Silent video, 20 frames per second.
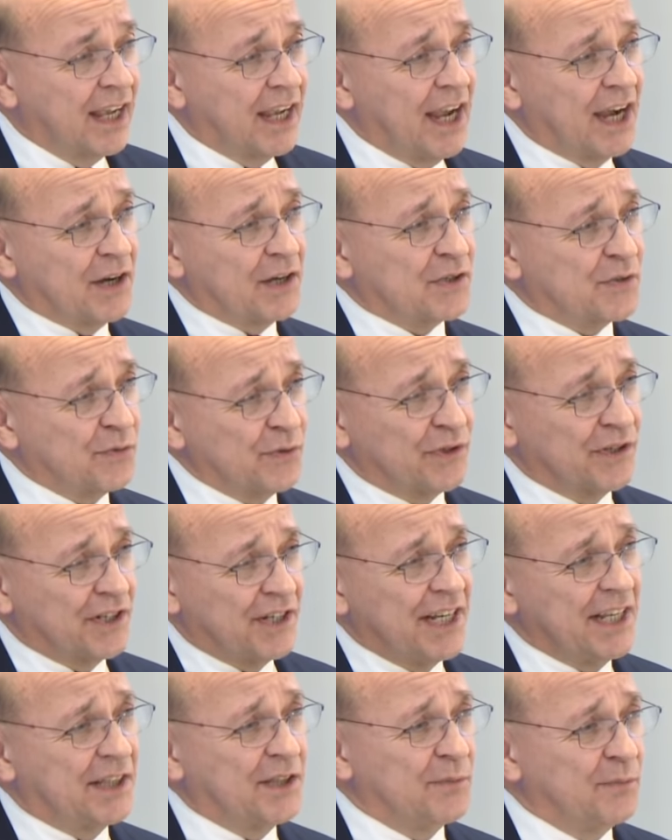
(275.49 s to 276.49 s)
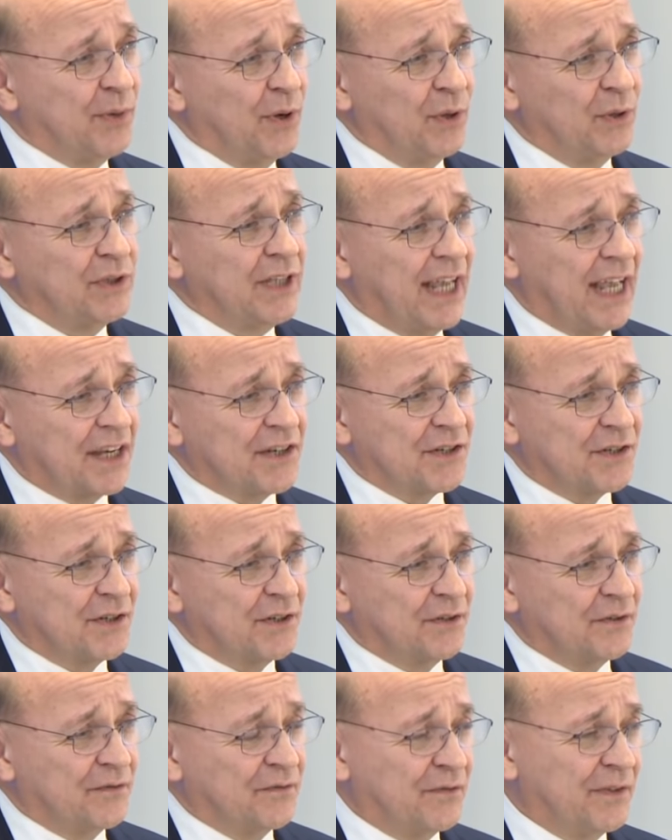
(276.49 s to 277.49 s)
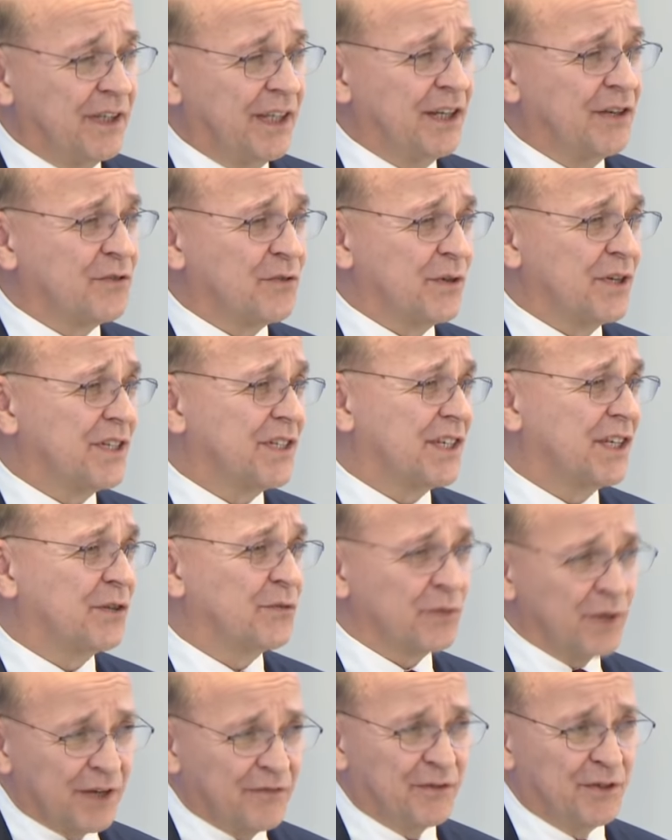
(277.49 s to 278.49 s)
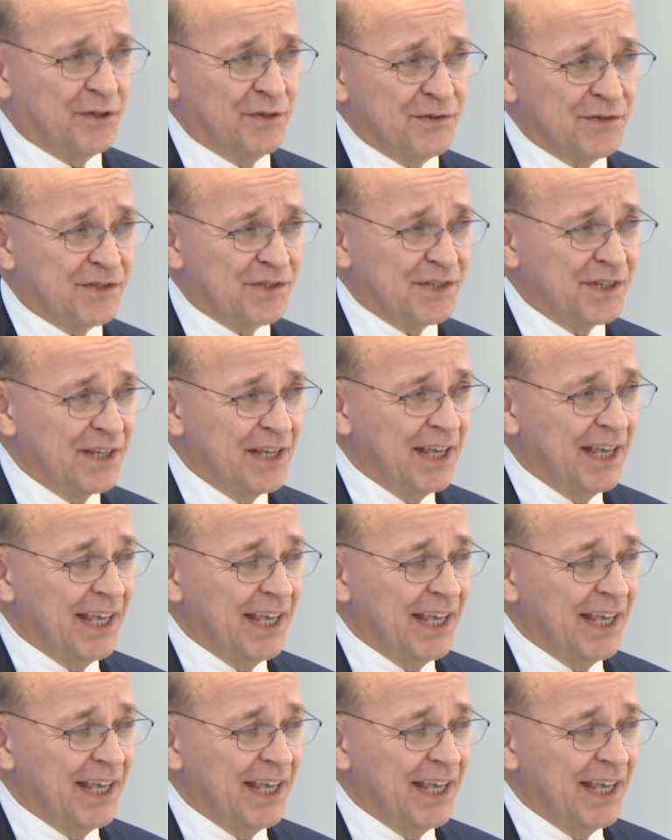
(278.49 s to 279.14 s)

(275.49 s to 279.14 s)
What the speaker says: Congress were to take the bold action of increasing revenues.